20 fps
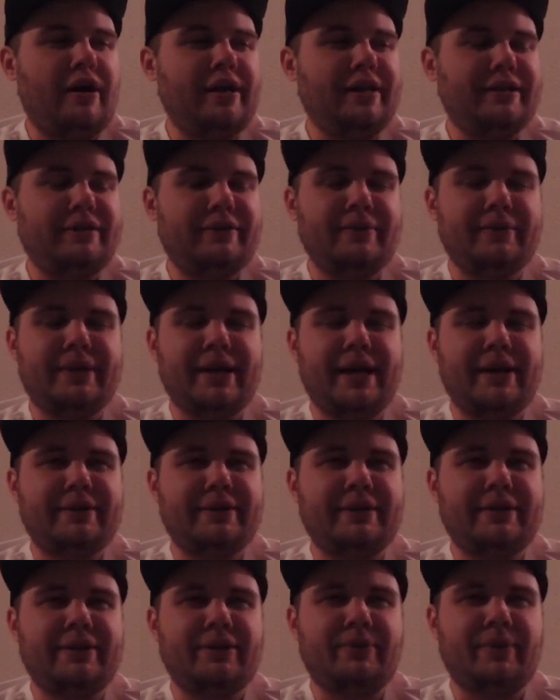in
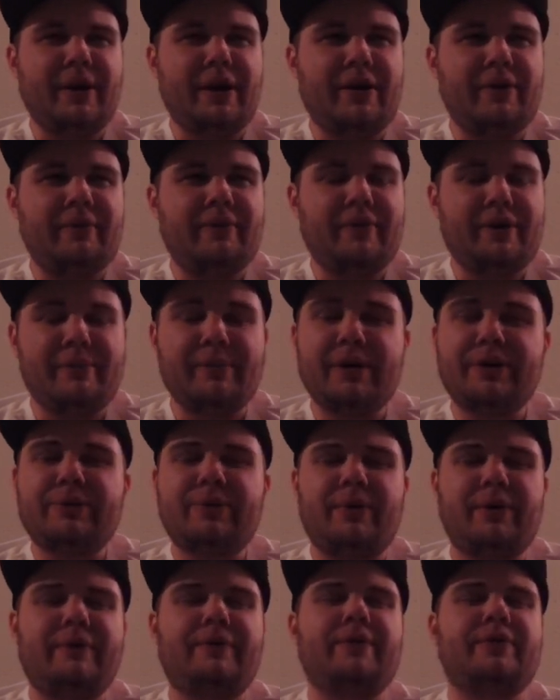2012 on my
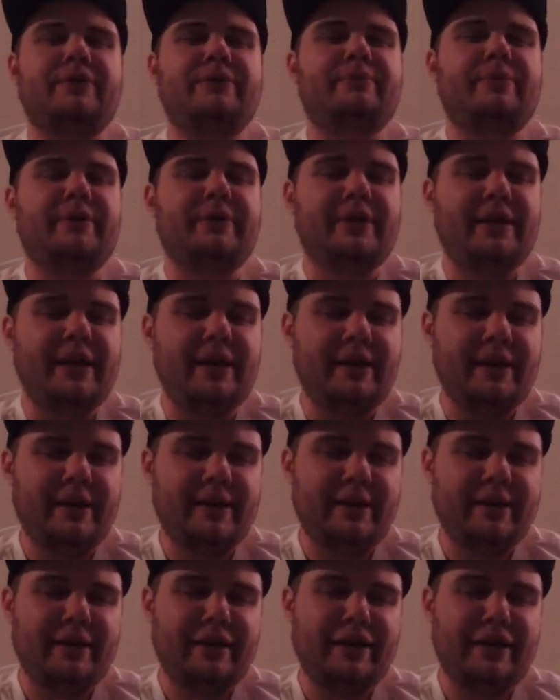21st birthday,
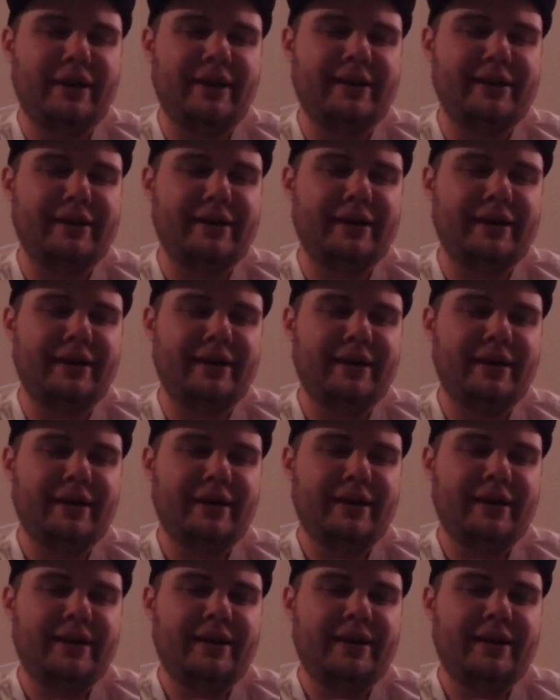and I